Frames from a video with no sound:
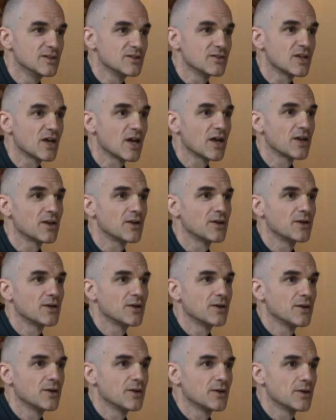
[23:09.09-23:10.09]
then
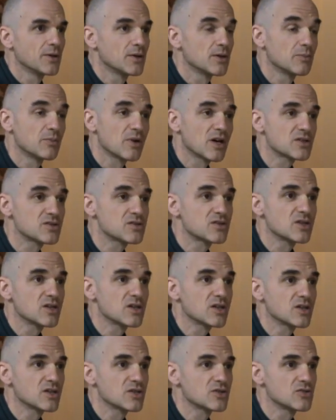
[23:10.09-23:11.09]
the best
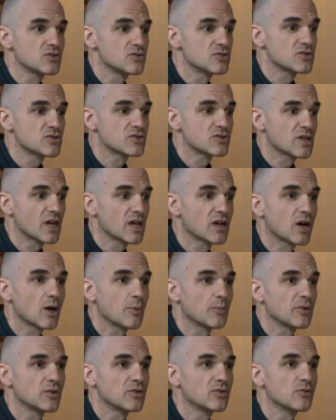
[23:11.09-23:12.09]
thing is you just get
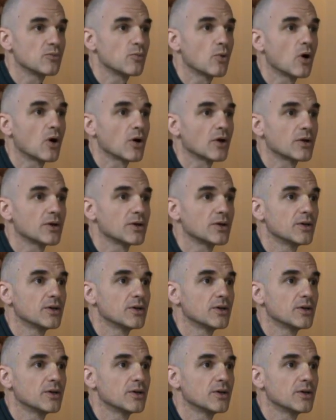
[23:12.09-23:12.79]
up and you walk.